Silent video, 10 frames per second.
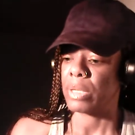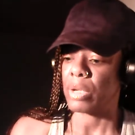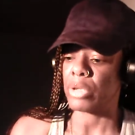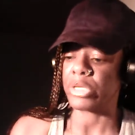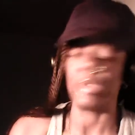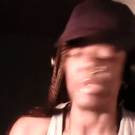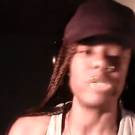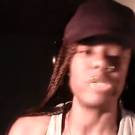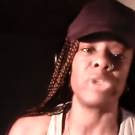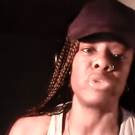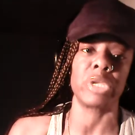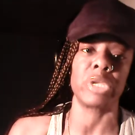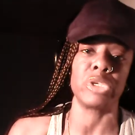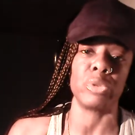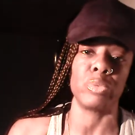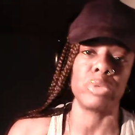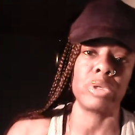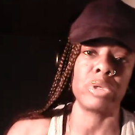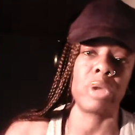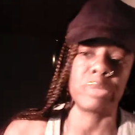it's only so much you can do.
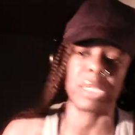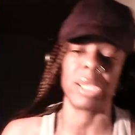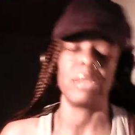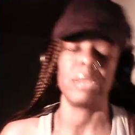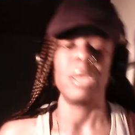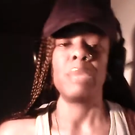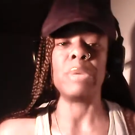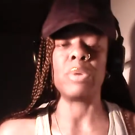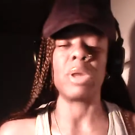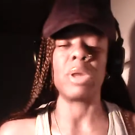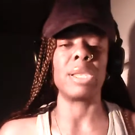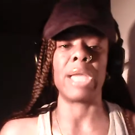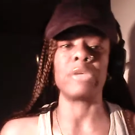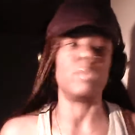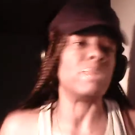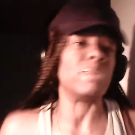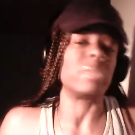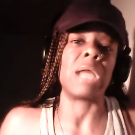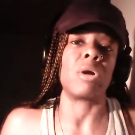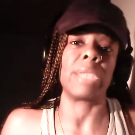You know what I'm saying? People gonna like you, people
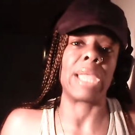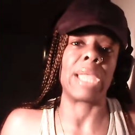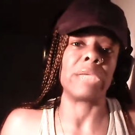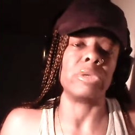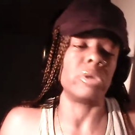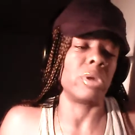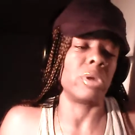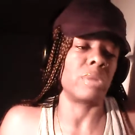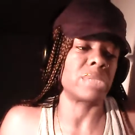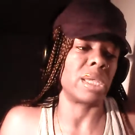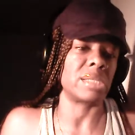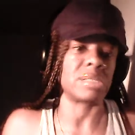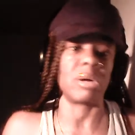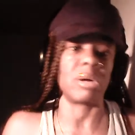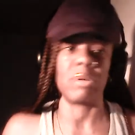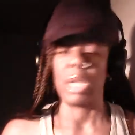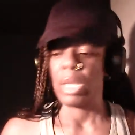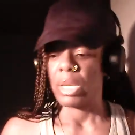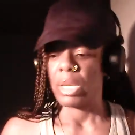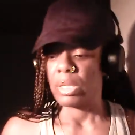not gonna like you. You know what I'm saying? So,
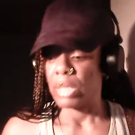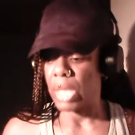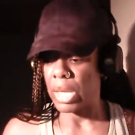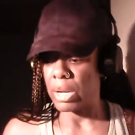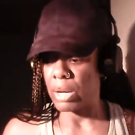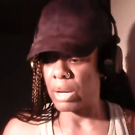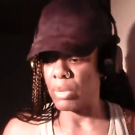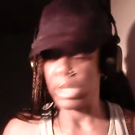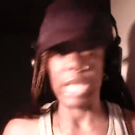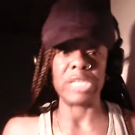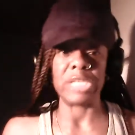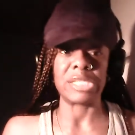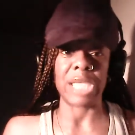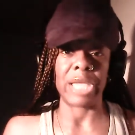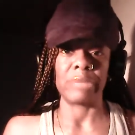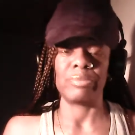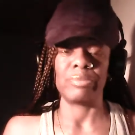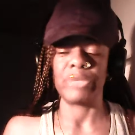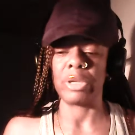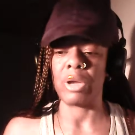and what can you say?
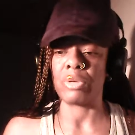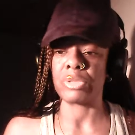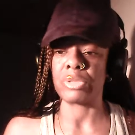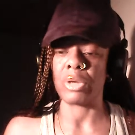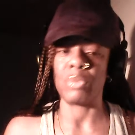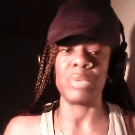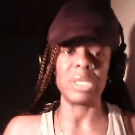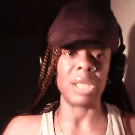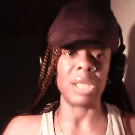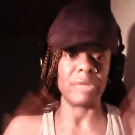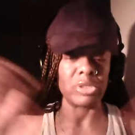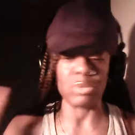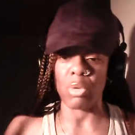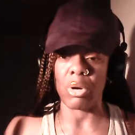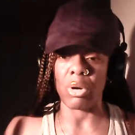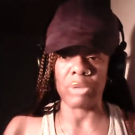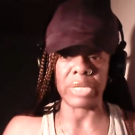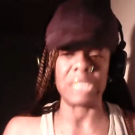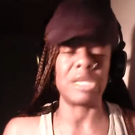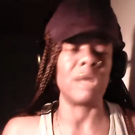So we love to do all
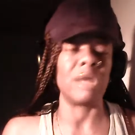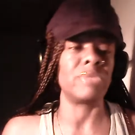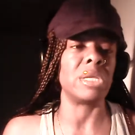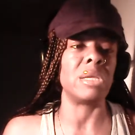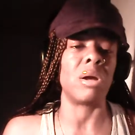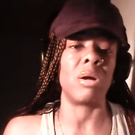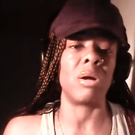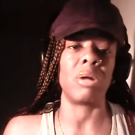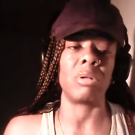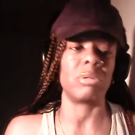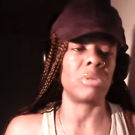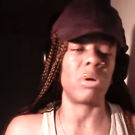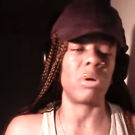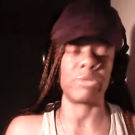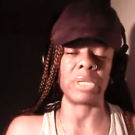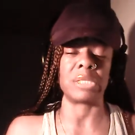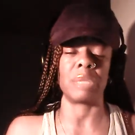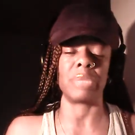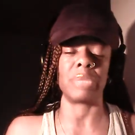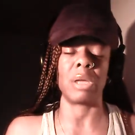things healthy, all things healthy,